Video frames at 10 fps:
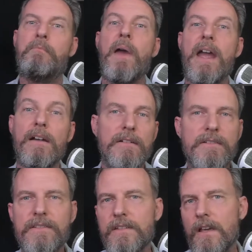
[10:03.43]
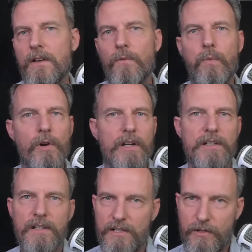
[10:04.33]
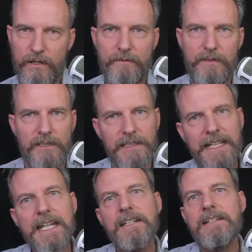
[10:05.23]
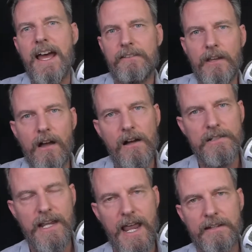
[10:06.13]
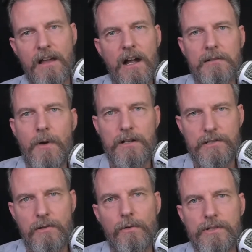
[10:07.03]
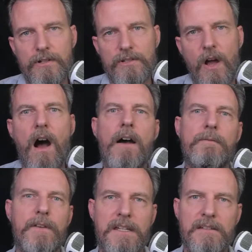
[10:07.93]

bears would sort of lead death dogs and Nockmaar soldiers off